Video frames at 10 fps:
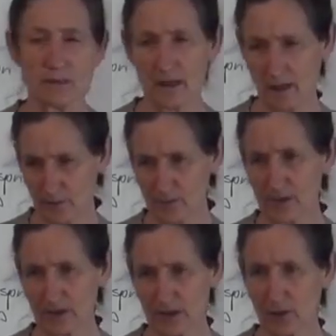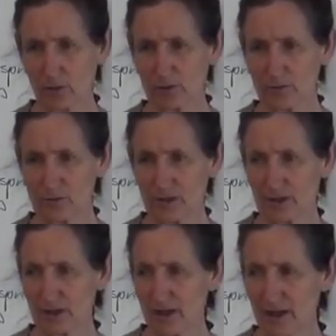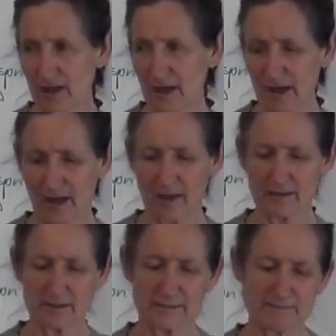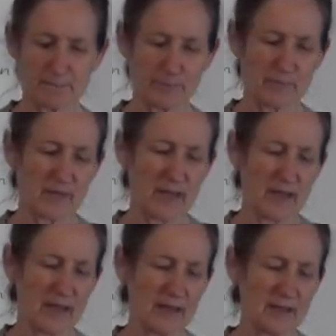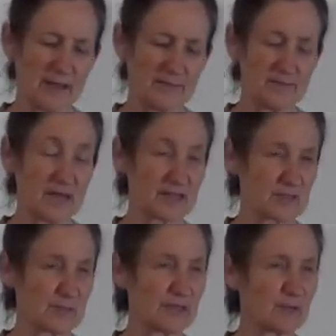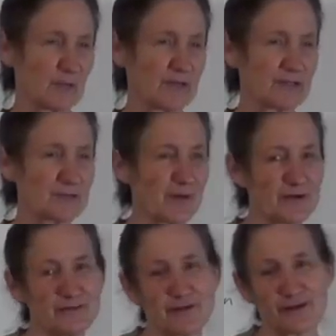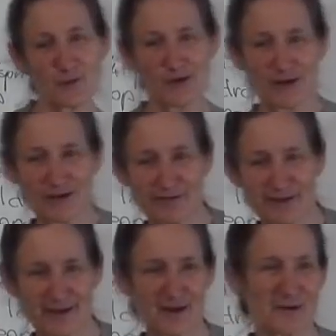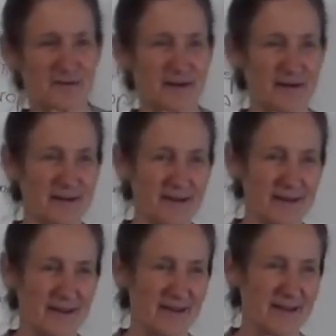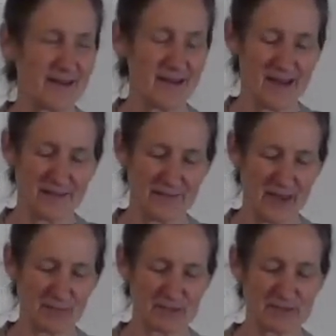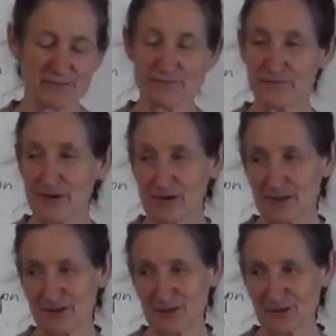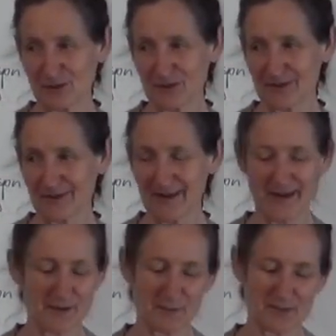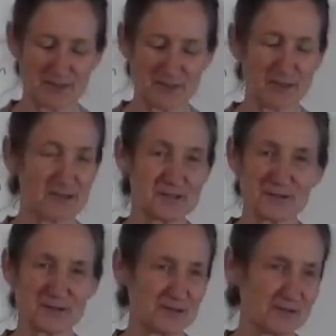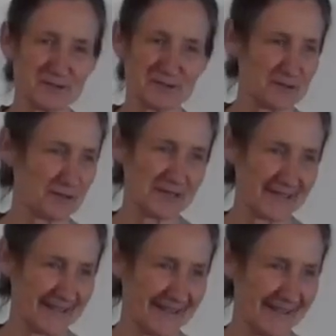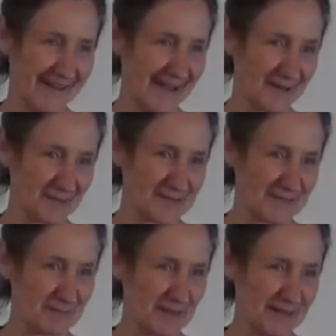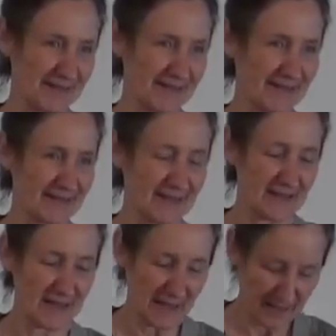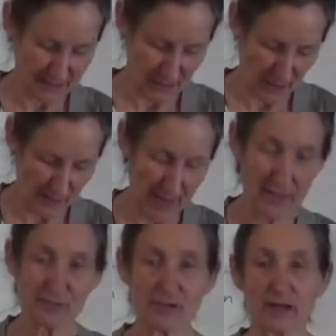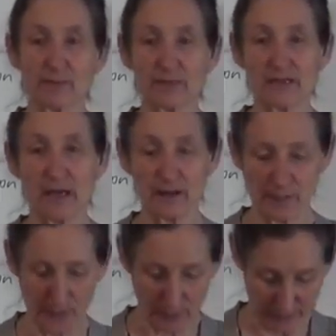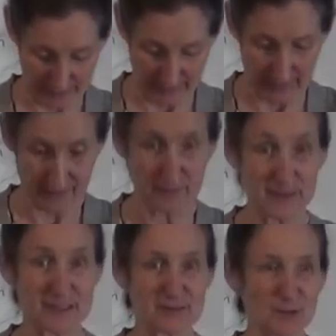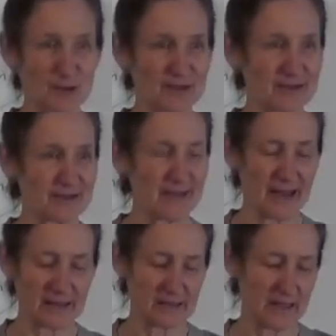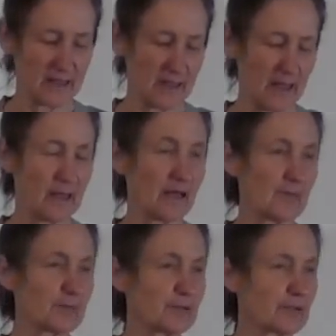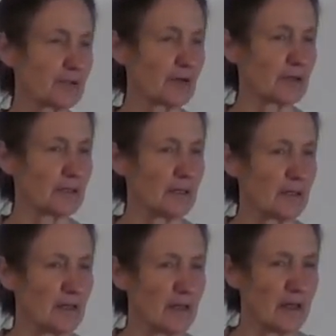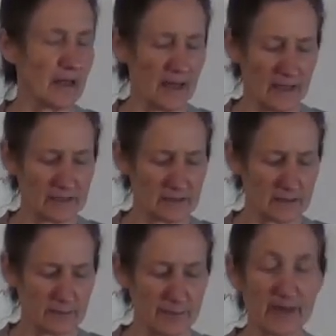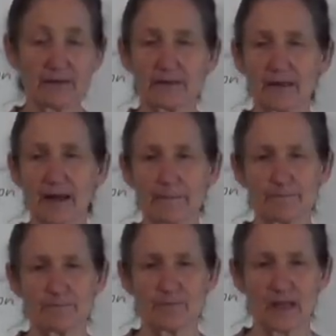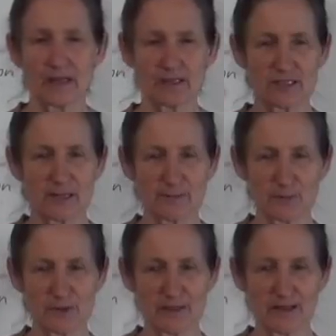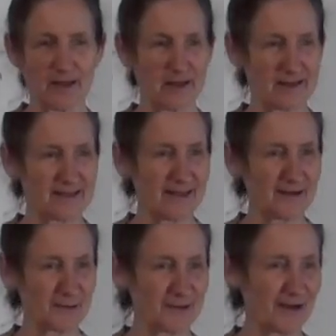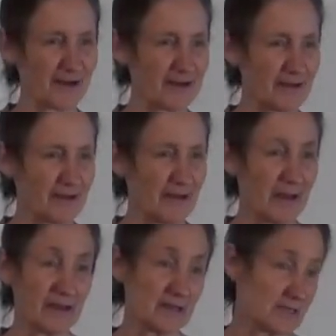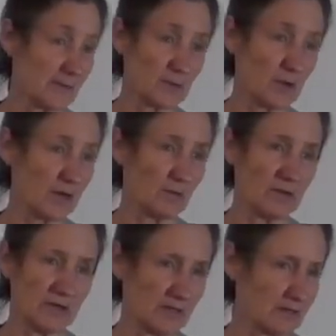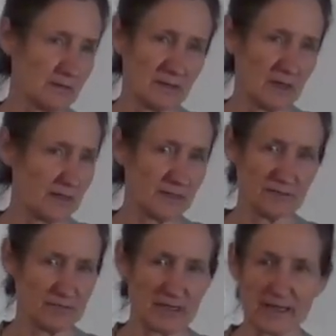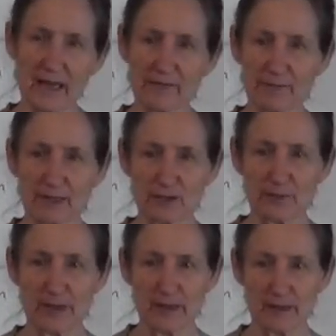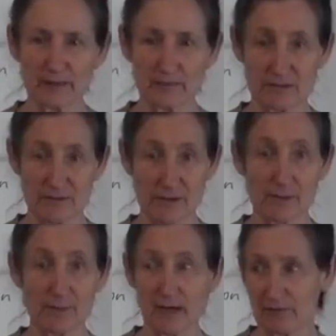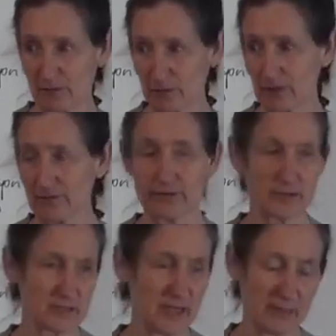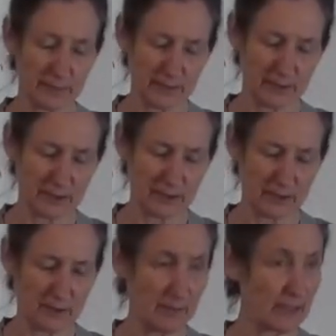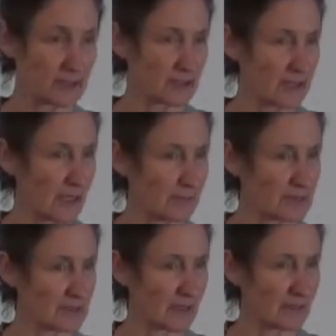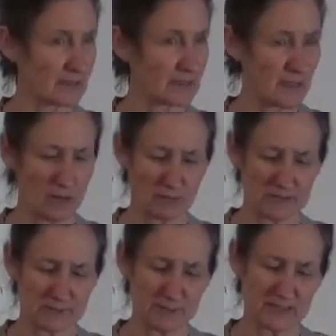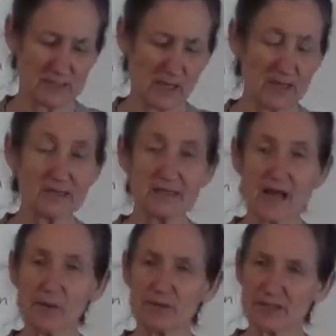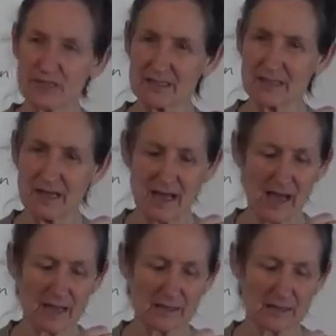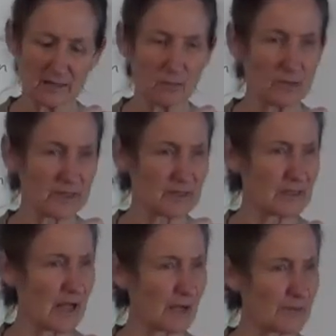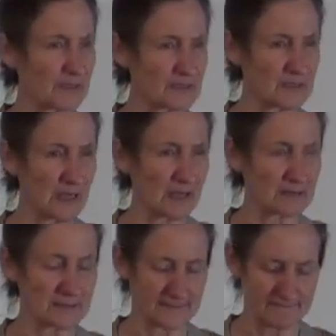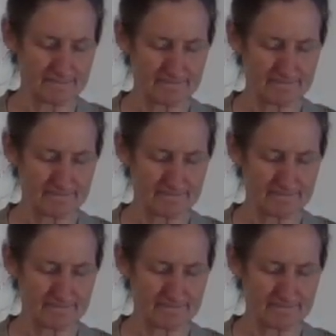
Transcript: our bridge, our wooden bridge, and a, um, a splinter went into my finger when I fell over and that was very sore and it was so sore you, you couldn't get it out, it was embedded in. And so I made a grated potato poultice, a little bit smaller than that, and I put it on and bound it up and slept with it like that all night. And I slept quite well. I didn't really have much pain. It was very painful when it first happened, as you can imagine, down beside, was beside the nail, but just under where the nail bed starts.